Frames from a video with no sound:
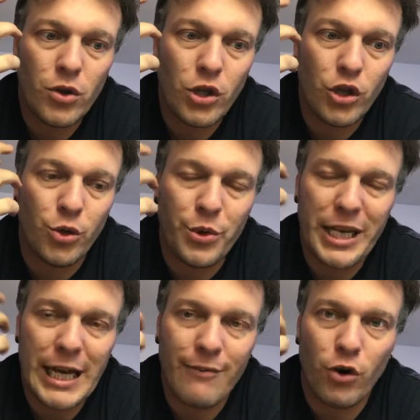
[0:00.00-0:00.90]
You
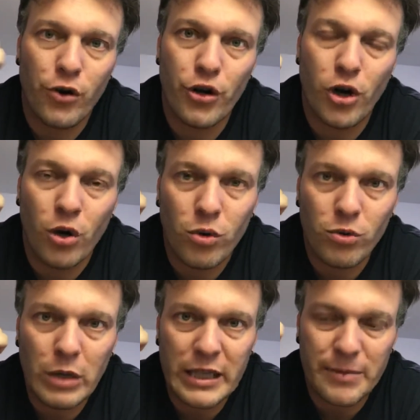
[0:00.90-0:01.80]
never
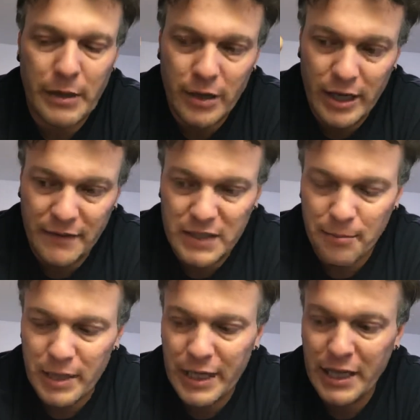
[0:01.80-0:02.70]
know if
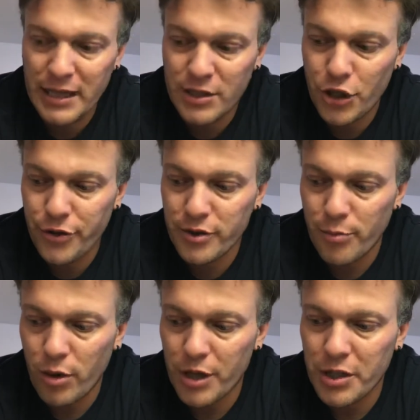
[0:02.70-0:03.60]
somebody needs to use a
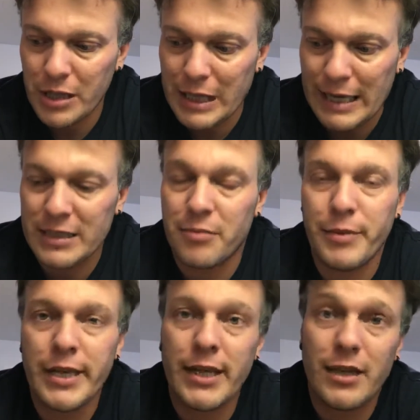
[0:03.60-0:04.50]
brush last
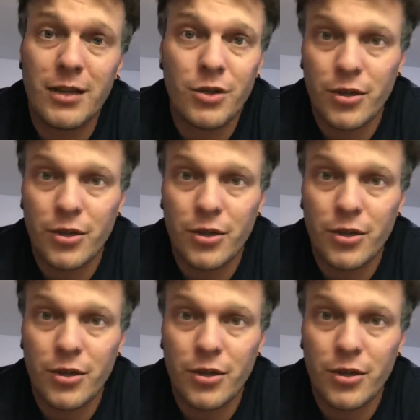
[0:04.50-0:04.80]
minute.